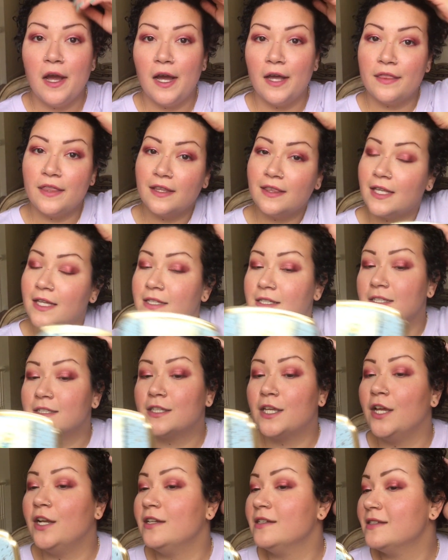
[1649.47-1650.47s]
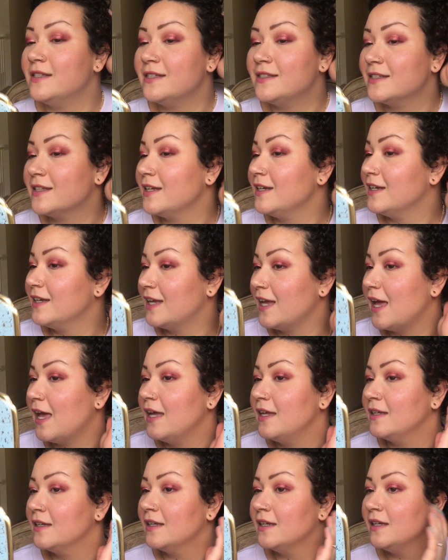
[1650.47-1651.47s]
I think that's as good as it's gonna
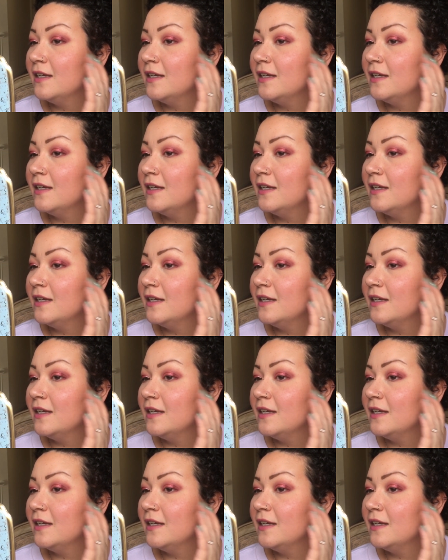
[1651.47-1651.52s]
get.